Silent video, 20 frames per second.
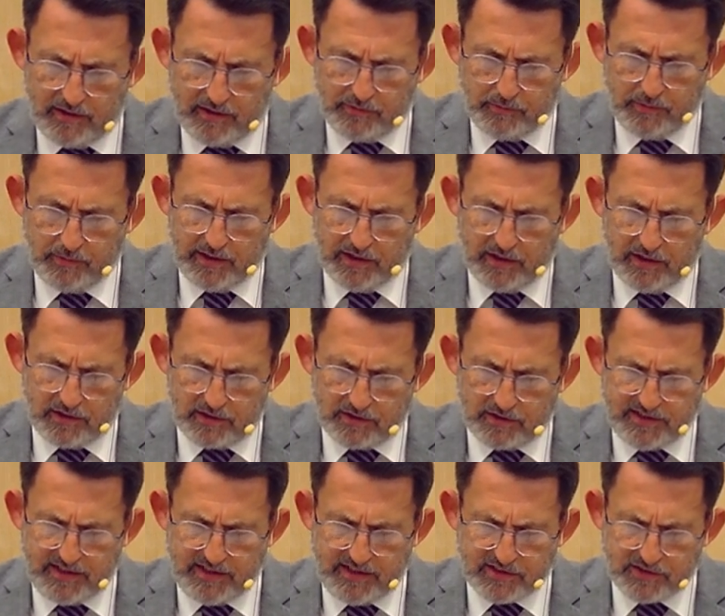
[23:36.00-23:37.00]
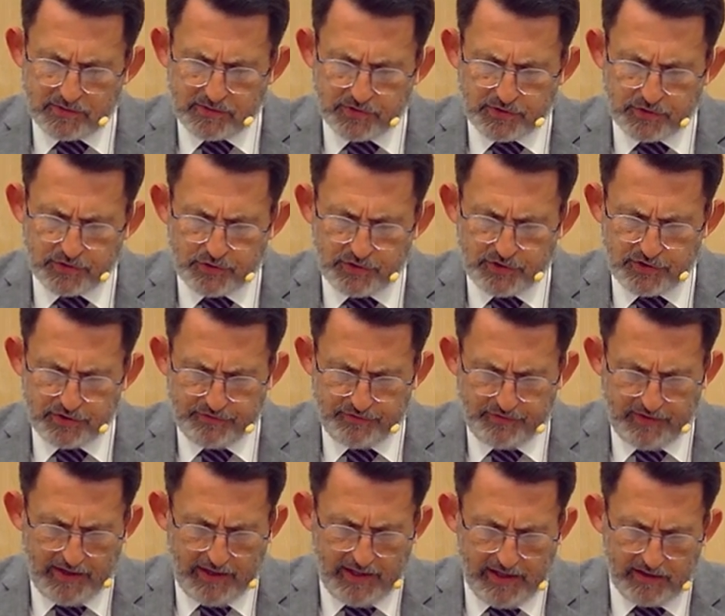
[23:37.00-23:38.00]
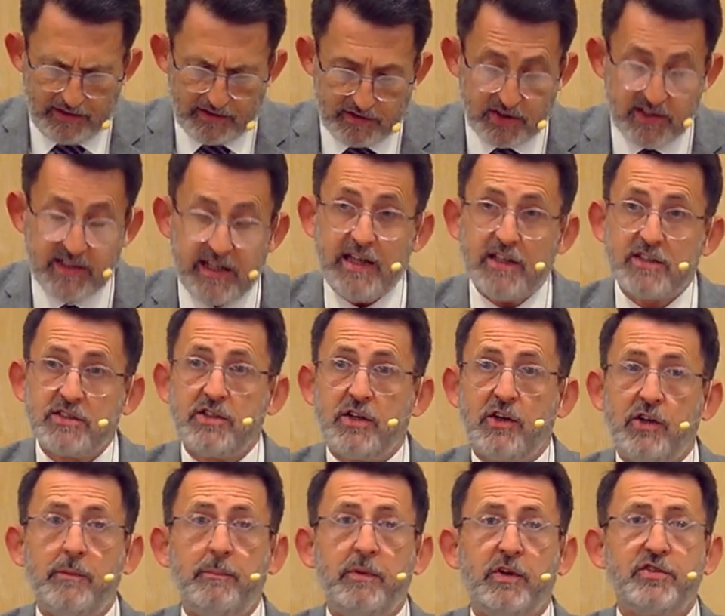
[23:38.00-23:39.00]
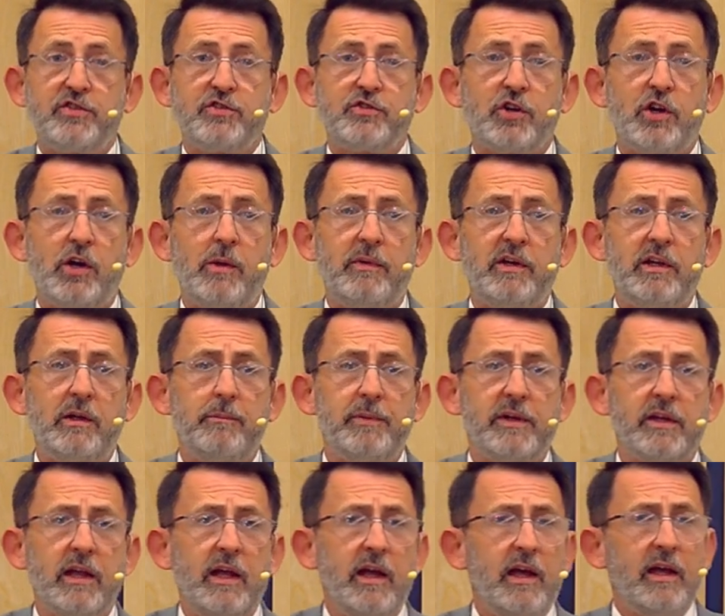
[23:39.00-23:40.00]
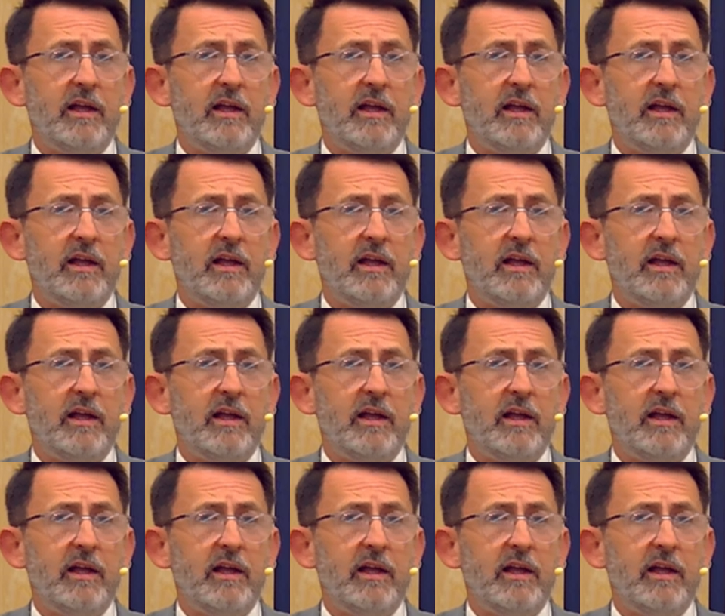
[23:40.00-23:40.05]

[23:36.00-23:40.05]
where Jesus was crucified, today it's now a bus terminal, but